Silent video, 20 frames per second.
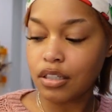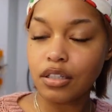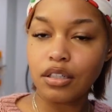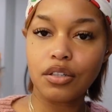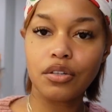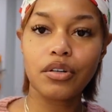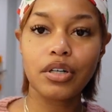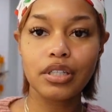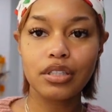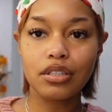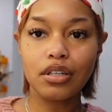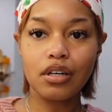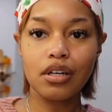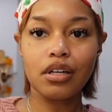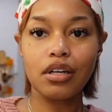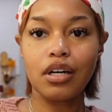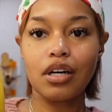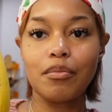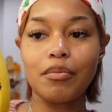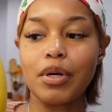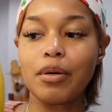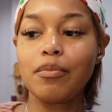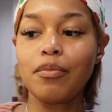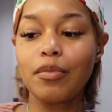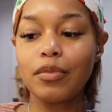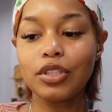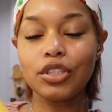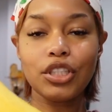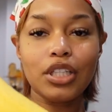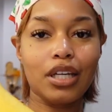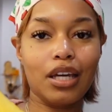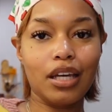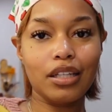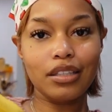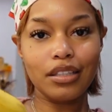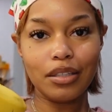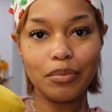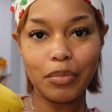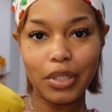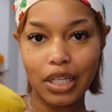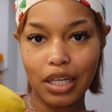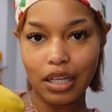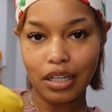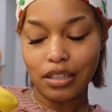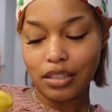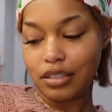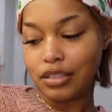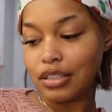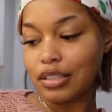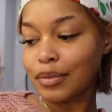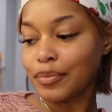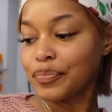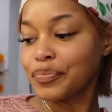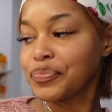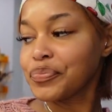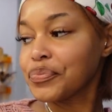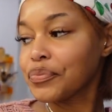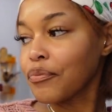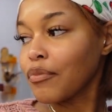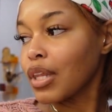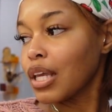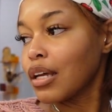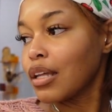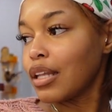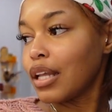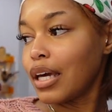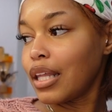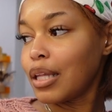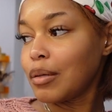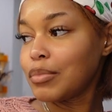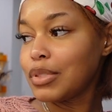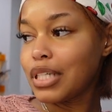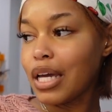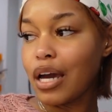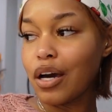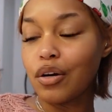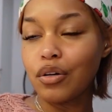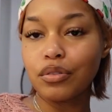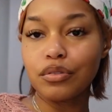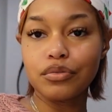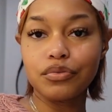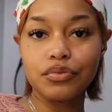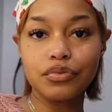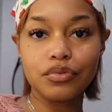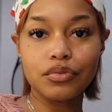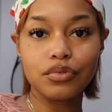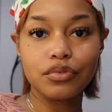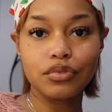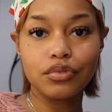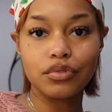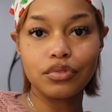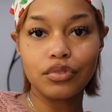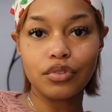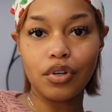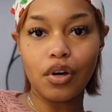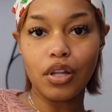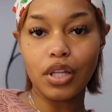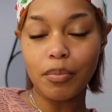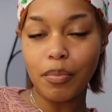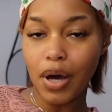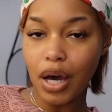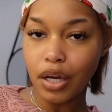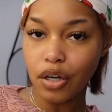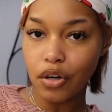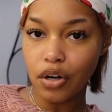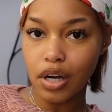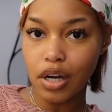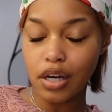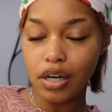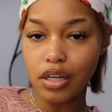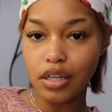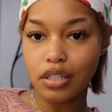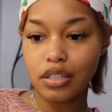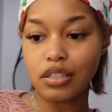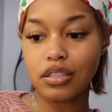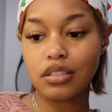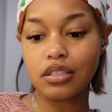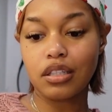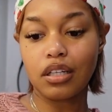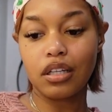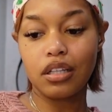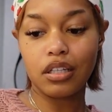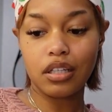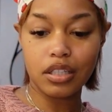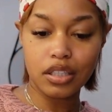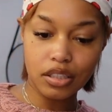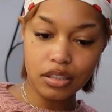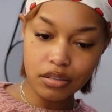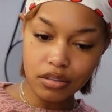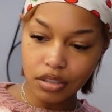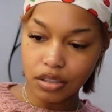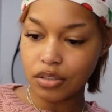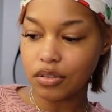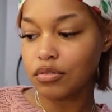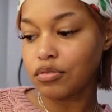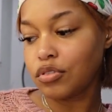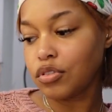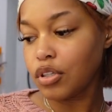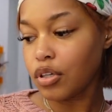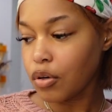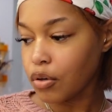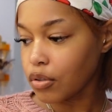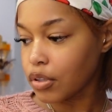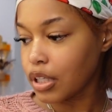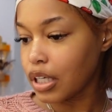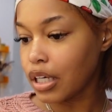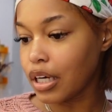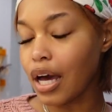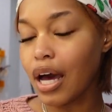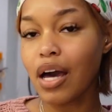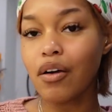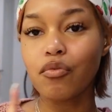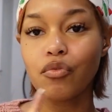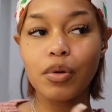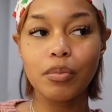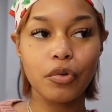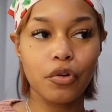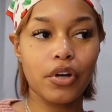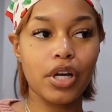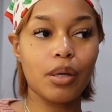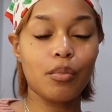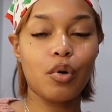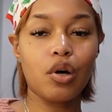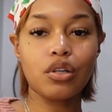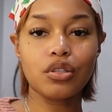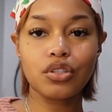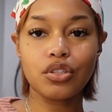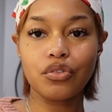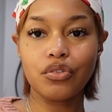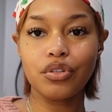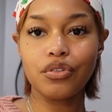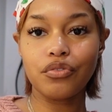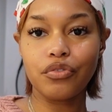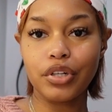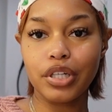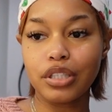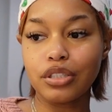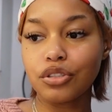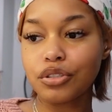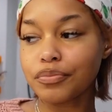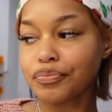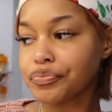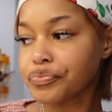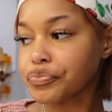You guys saw I got my Chiquita bananas. Lay them down on the pie crust and then, you know, do the whole thing. I have whipped cream also in the fridge.